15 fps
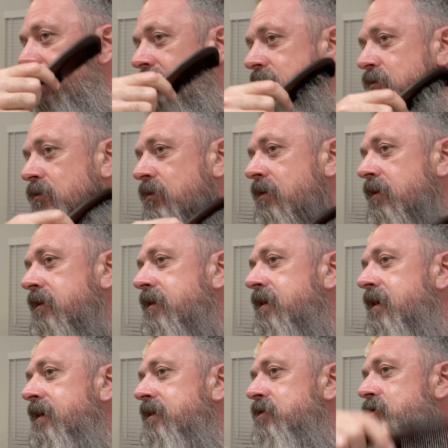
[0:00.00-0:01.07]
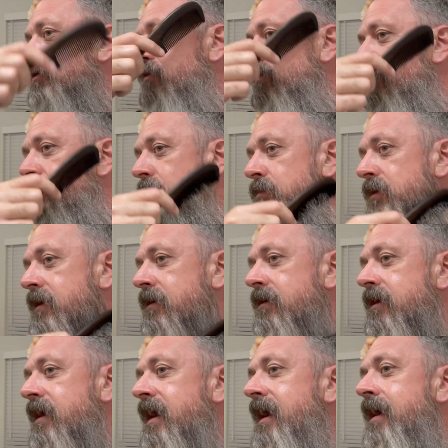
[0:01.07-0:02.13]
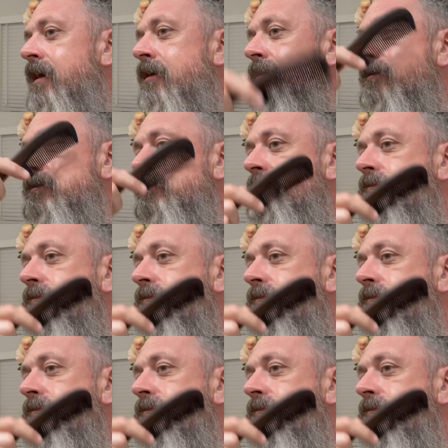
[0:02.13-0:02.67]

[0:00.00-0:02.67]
really nice through the beard hair.